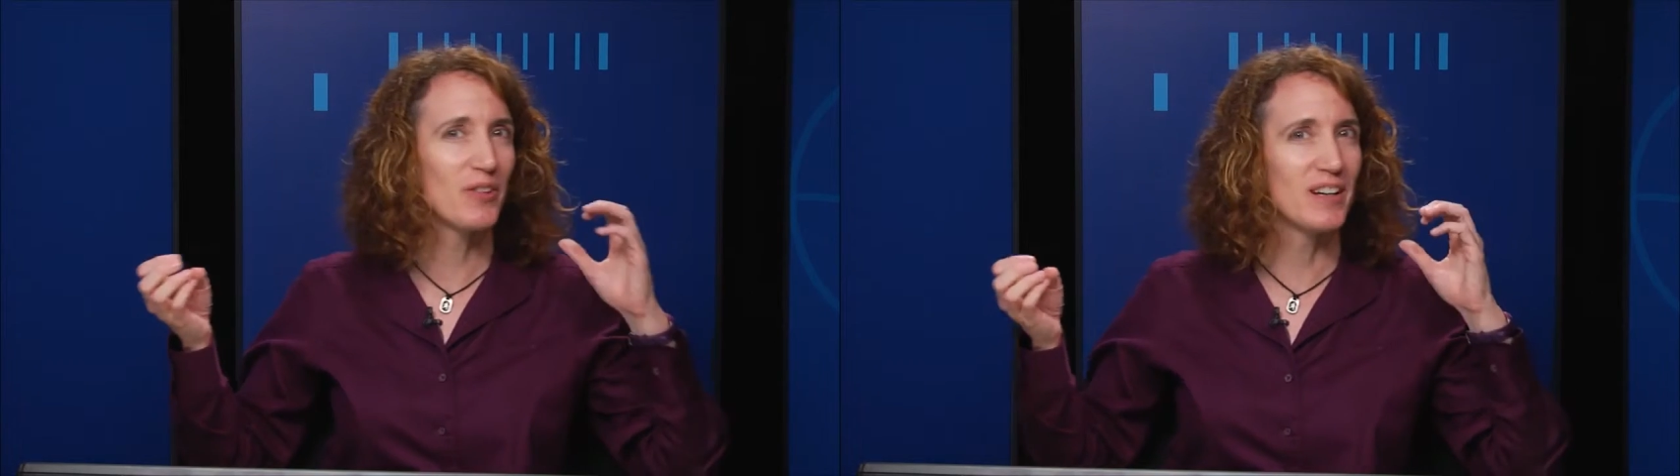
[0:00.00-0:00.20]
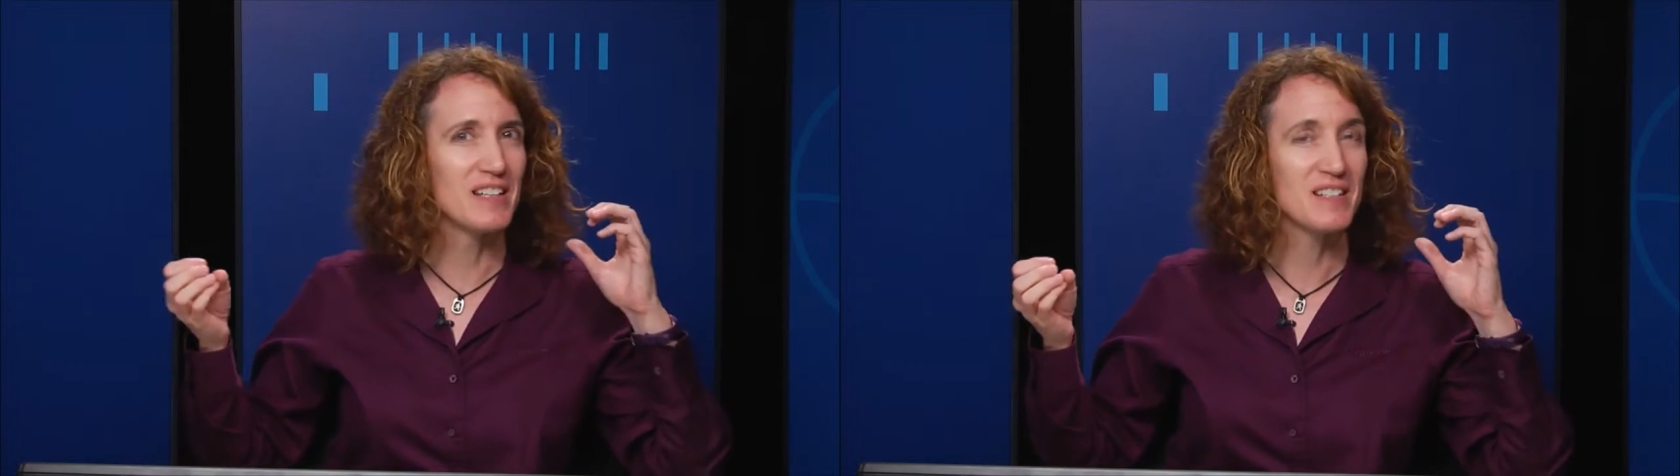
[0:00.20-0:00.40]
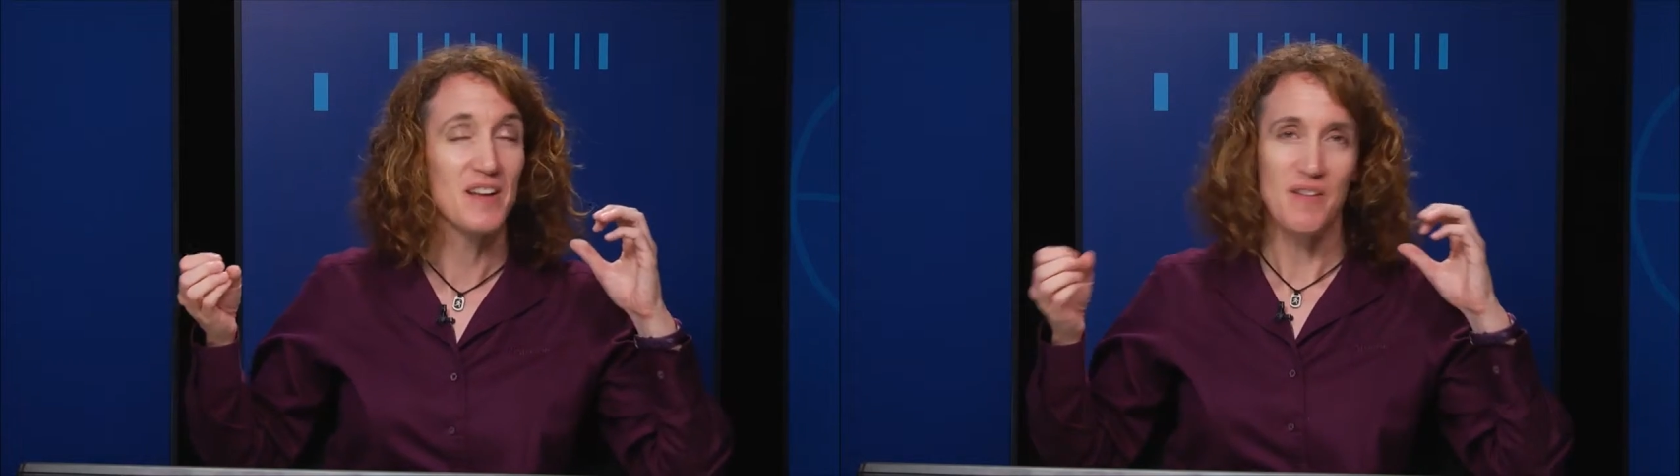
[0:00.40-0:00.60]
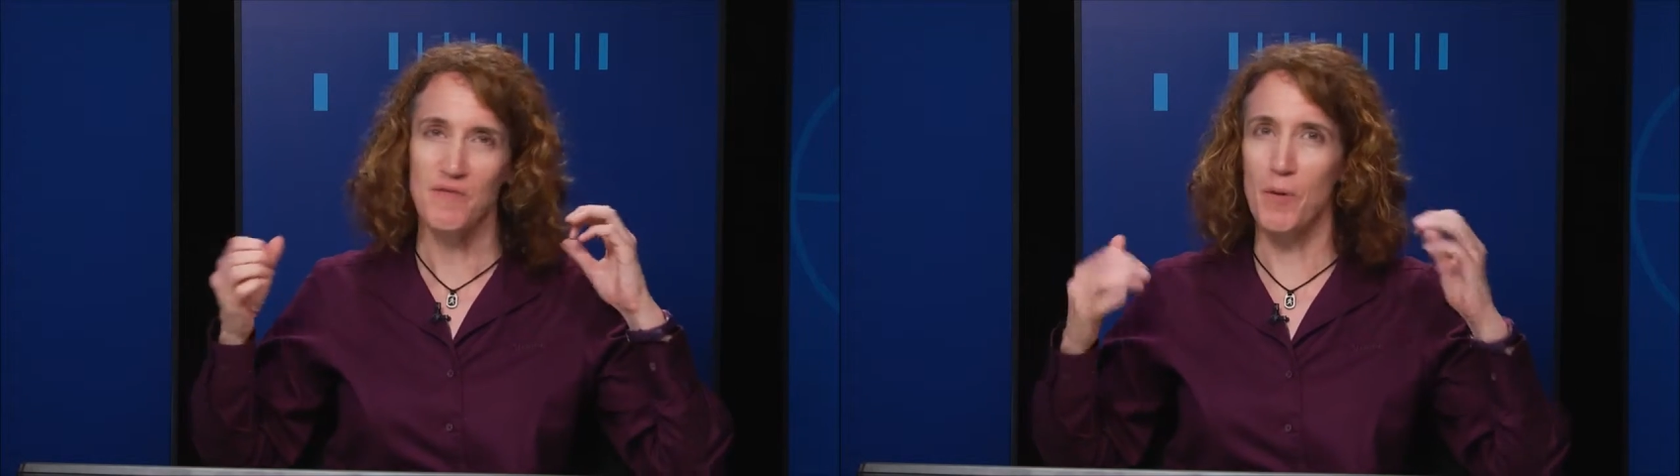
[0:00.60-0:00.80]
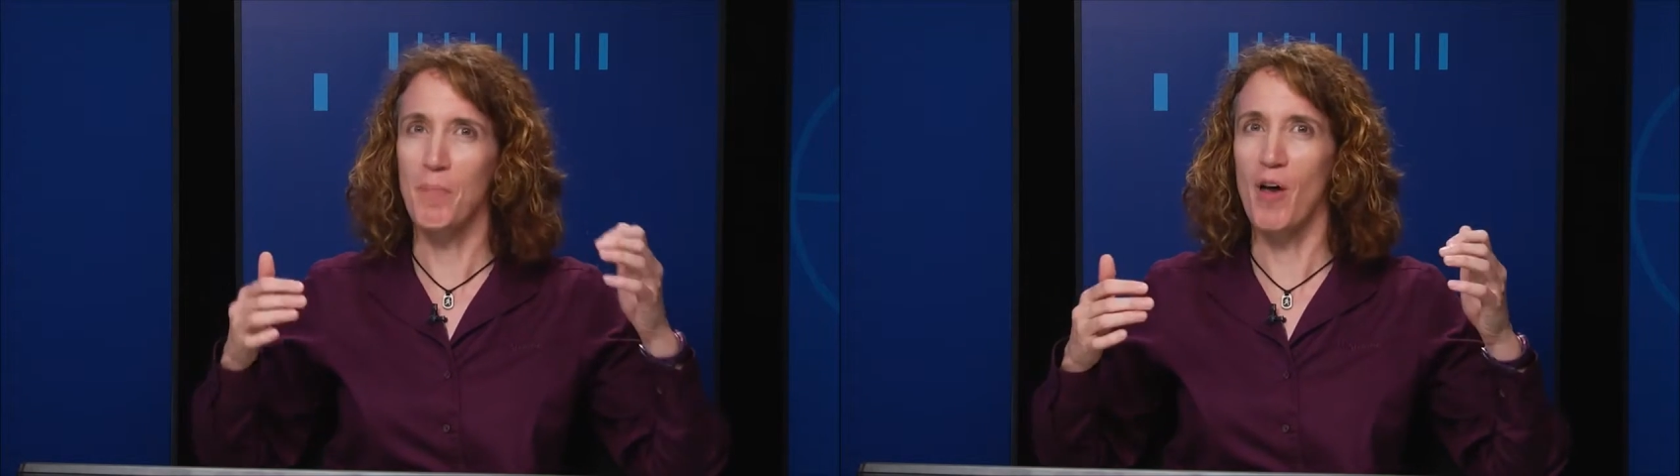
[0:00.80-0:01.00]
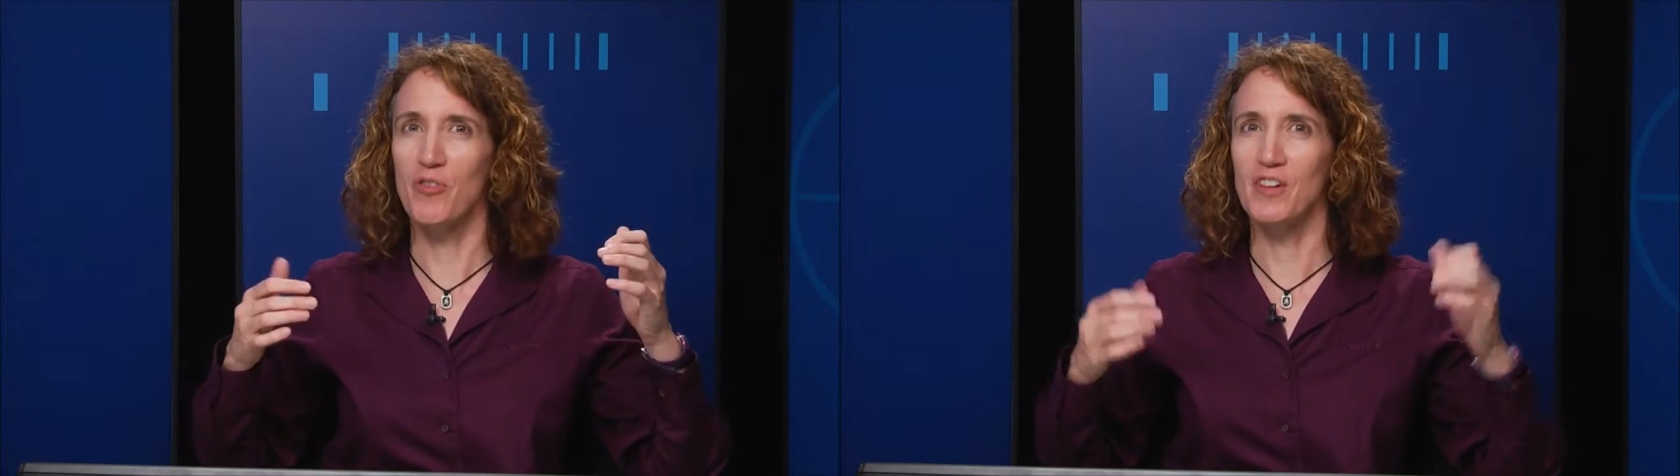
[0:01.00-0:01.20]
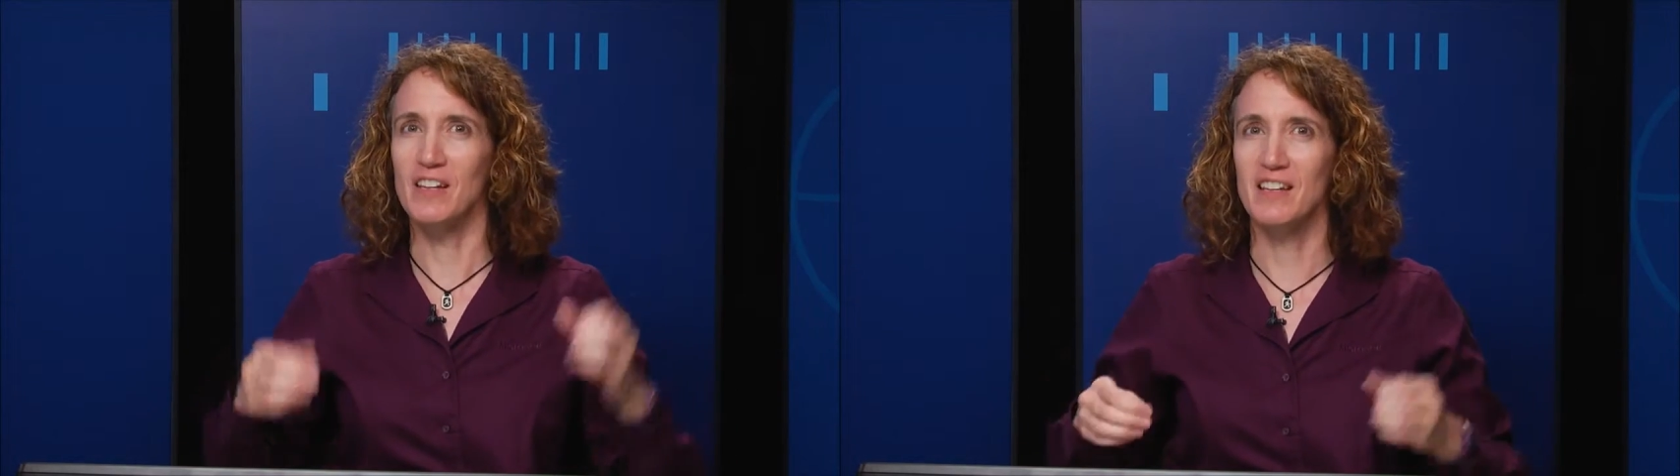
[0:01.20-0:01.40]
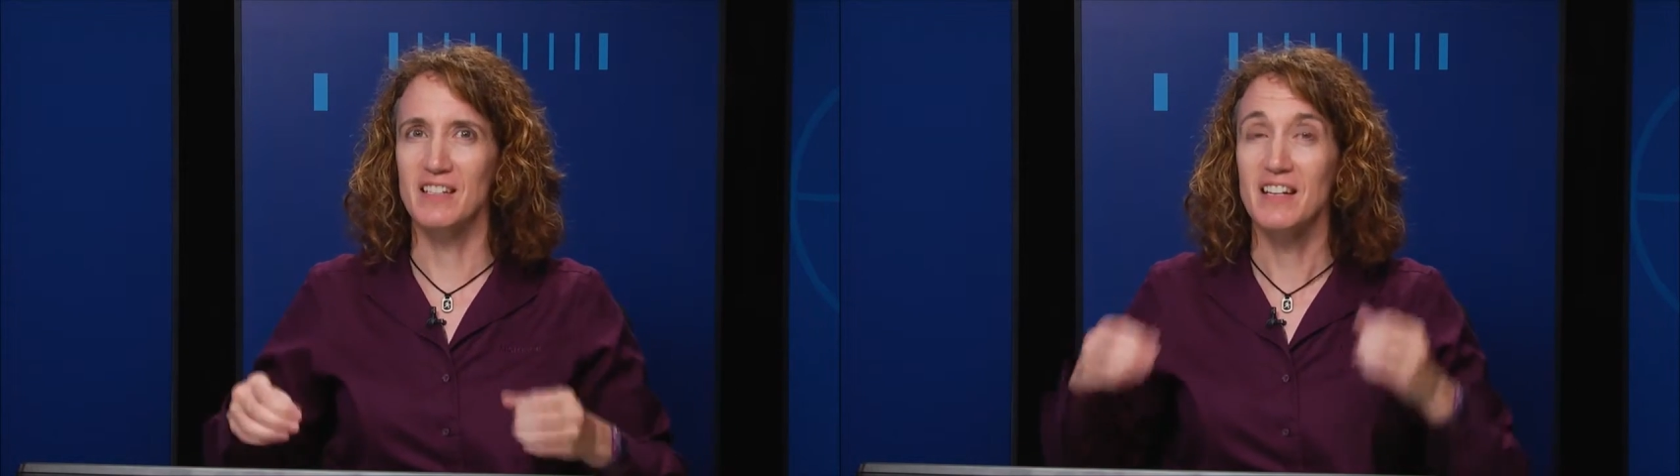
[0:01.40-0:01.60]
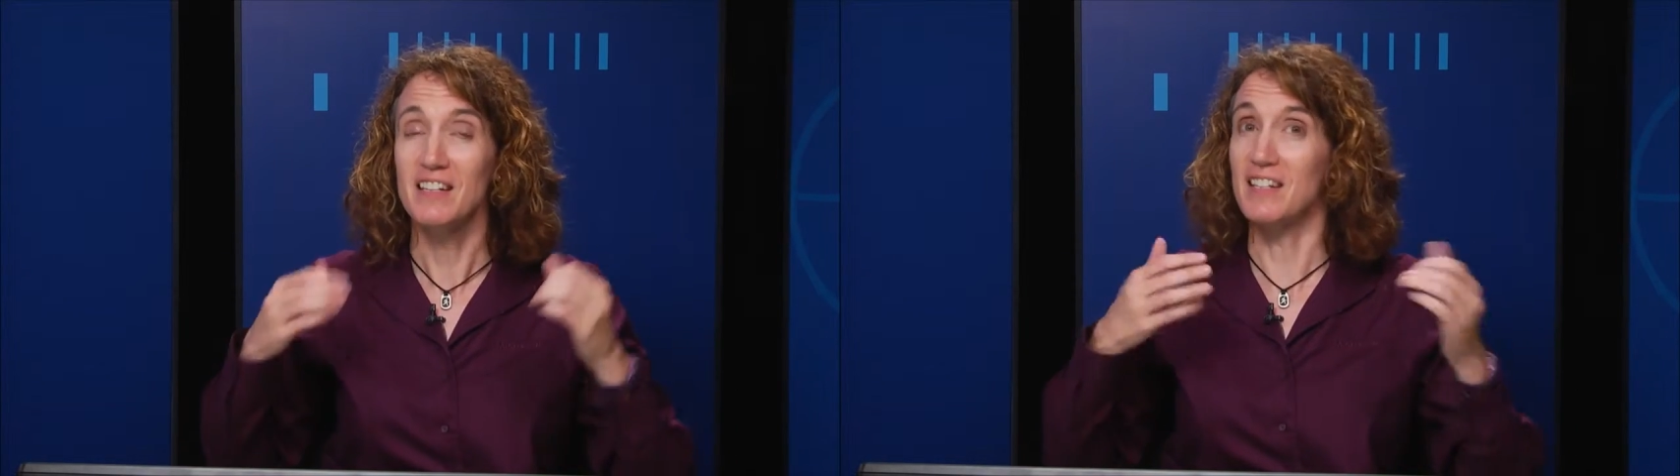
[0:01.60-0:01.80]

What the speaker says: it's the month is